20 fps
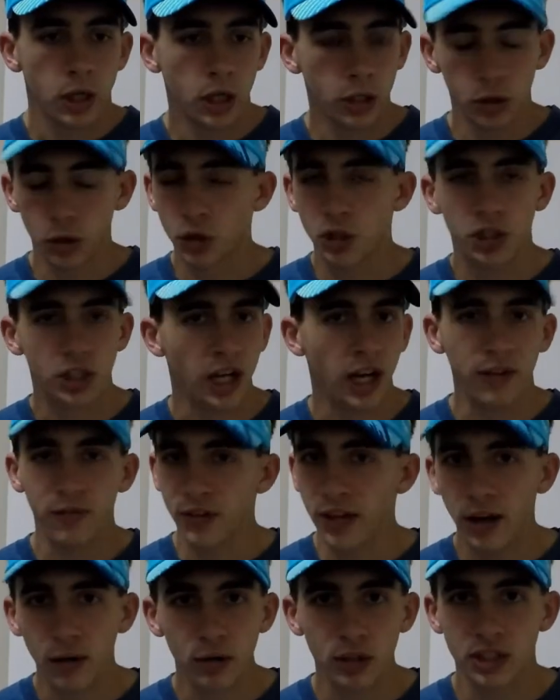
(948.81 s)
stuff
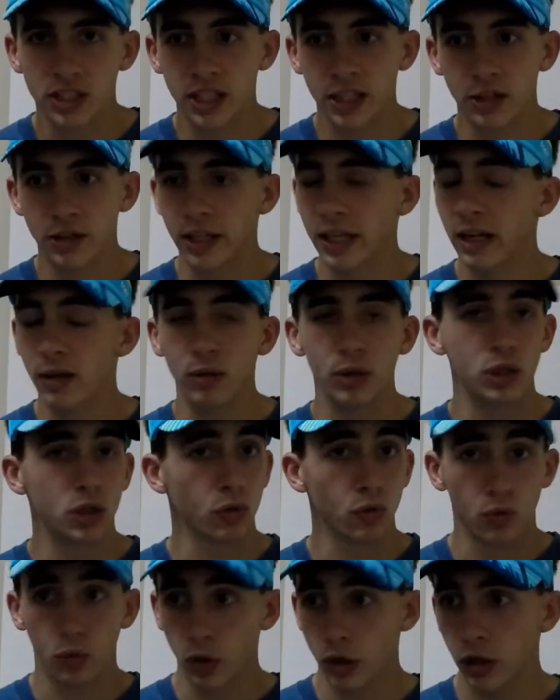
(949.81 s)
that was there, and it was
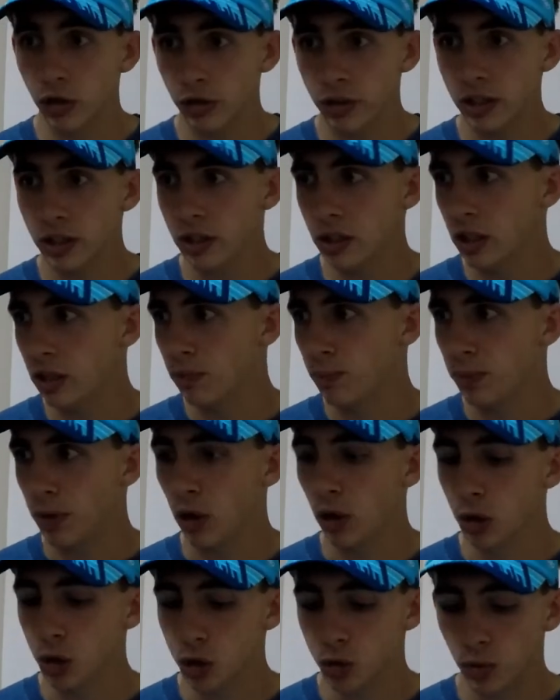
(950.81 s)
real. And then
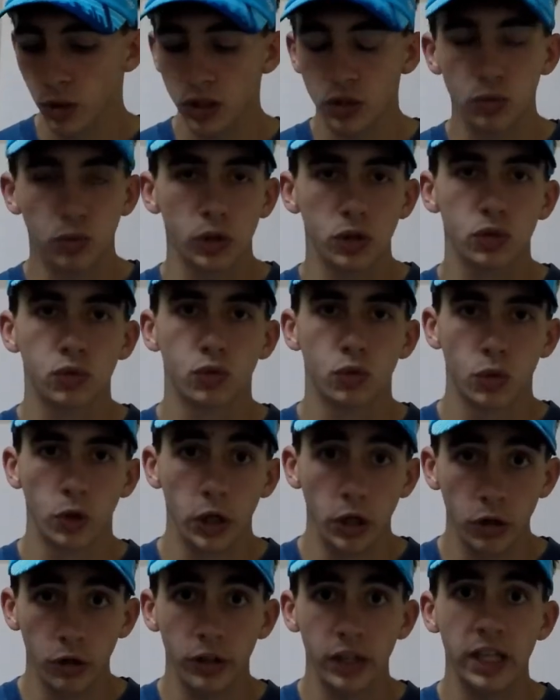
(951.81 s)
post race was
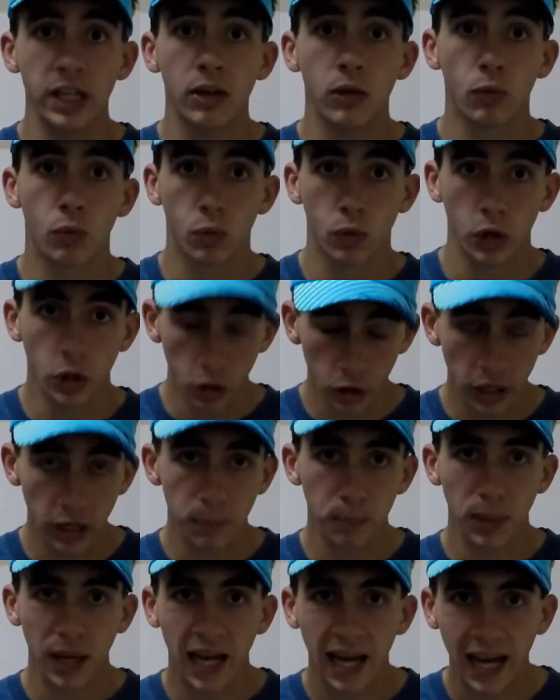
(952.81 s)
really, really
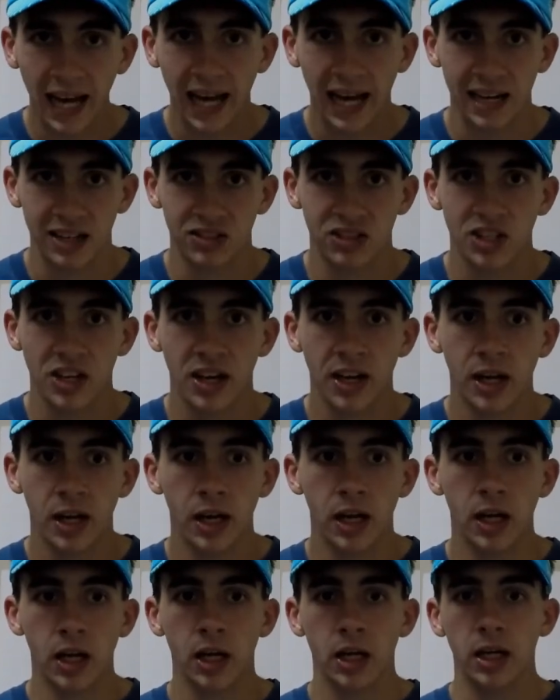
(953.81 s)
packed.
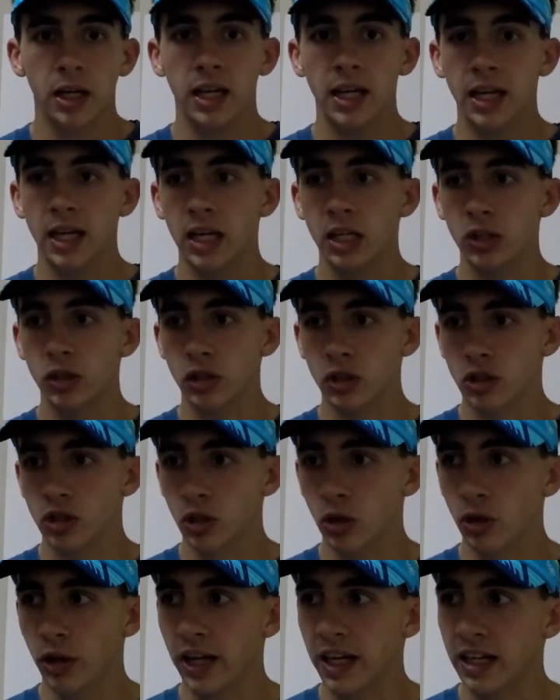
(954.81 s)
And
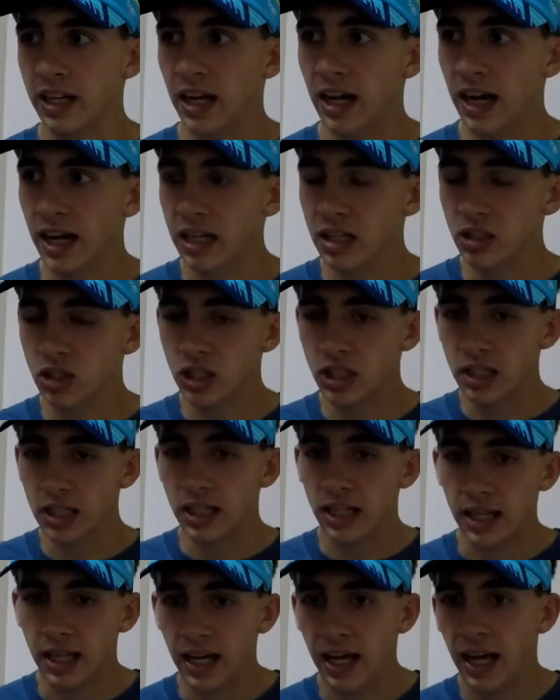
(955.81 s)
so, like, I
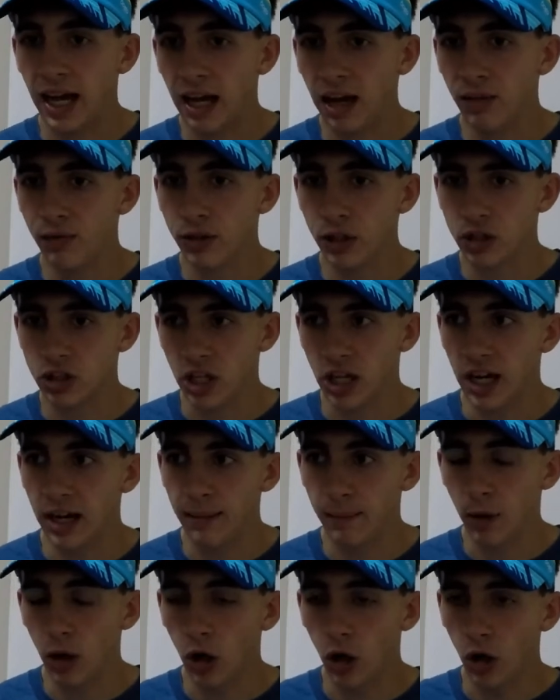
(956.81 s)
didn't have the
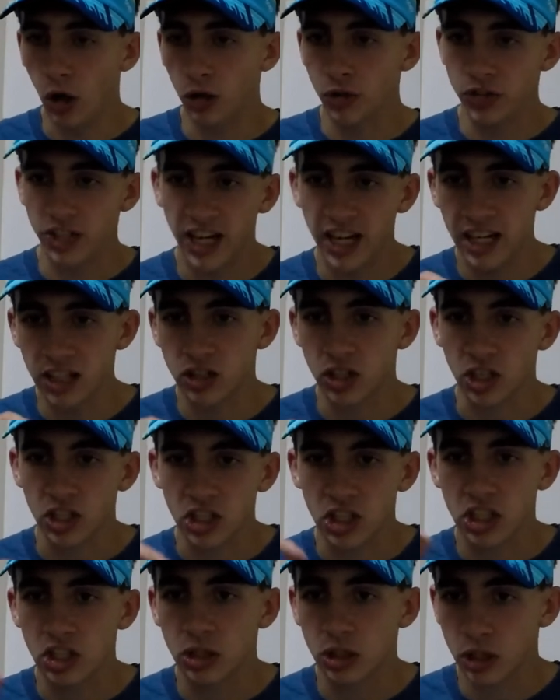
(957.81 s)
time all day to
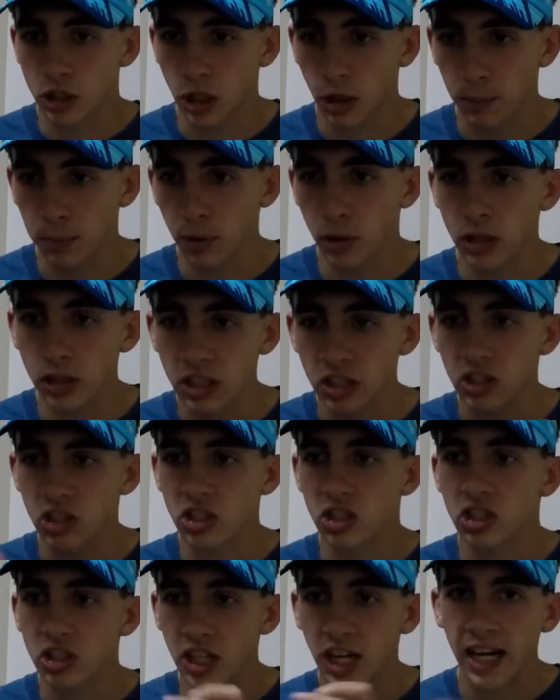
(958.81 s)
completely
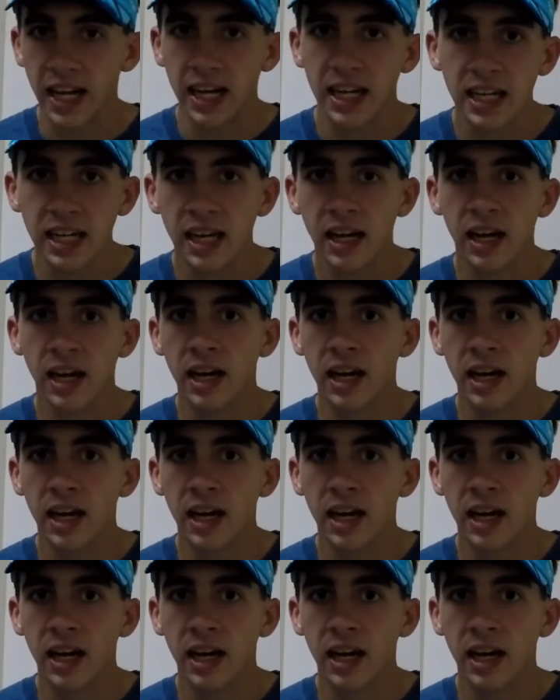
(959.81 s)
stay